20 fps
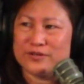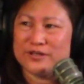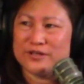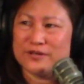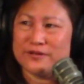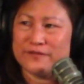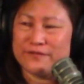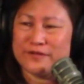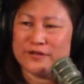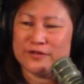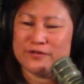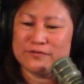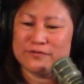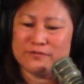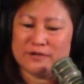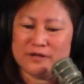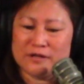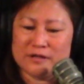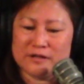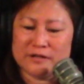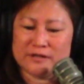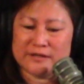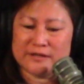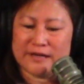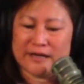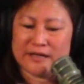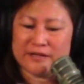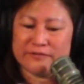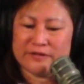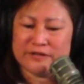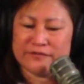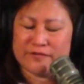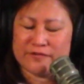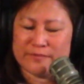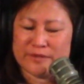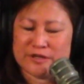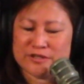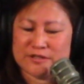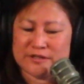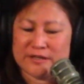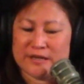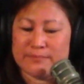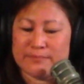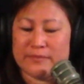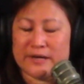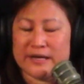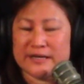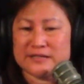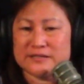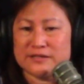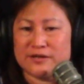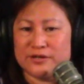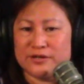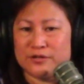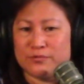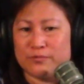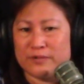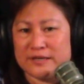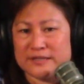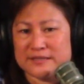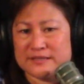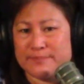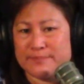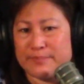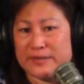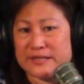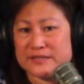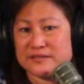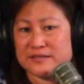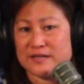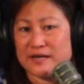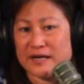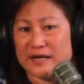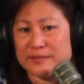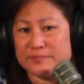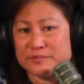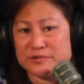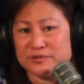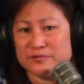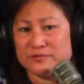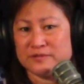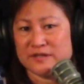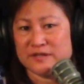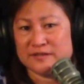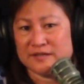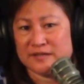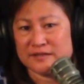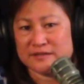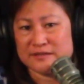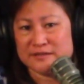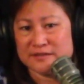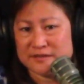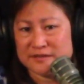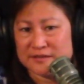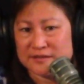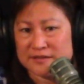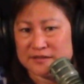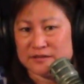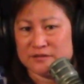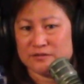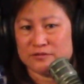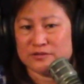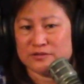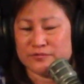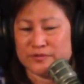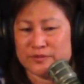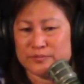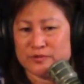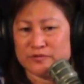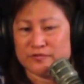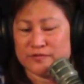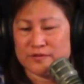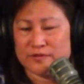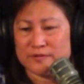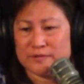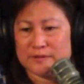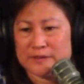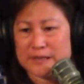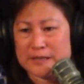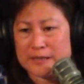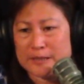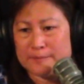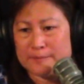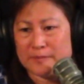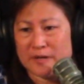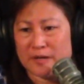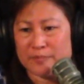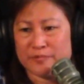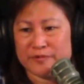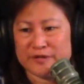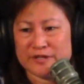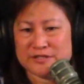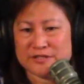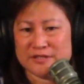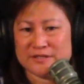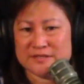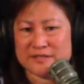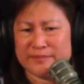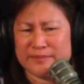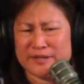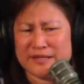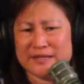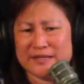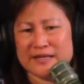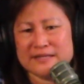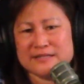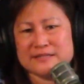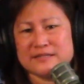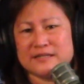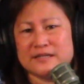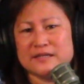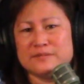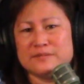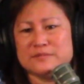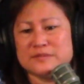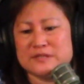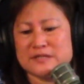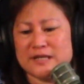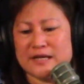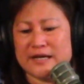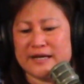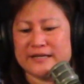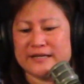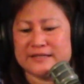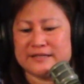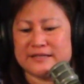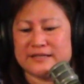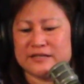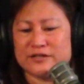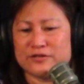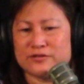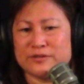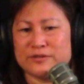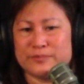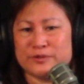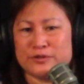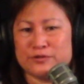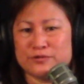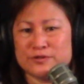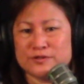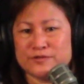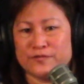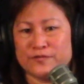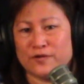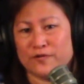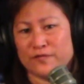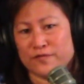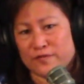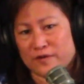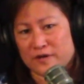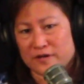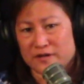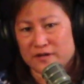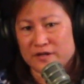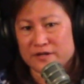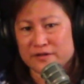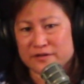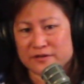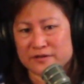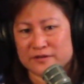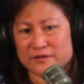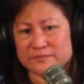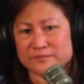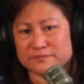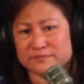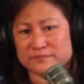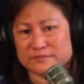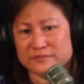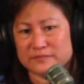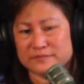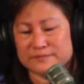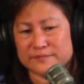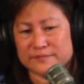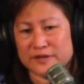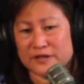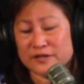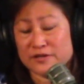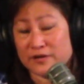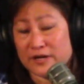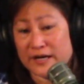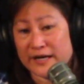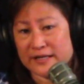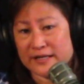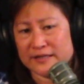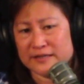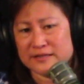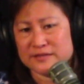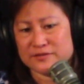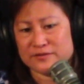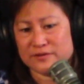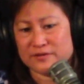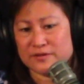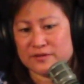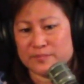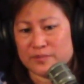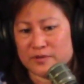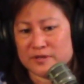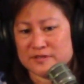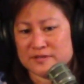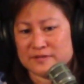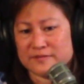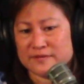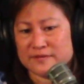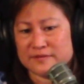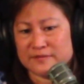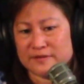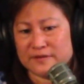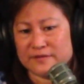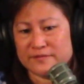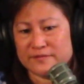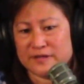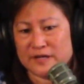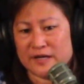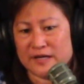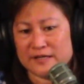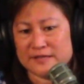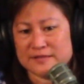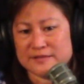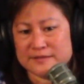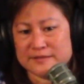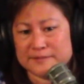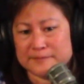If you are gathering information that might tell you when is the best time to conduct those removal operations, I mean, that seems like it could be useful for other islands or other parts of the islands.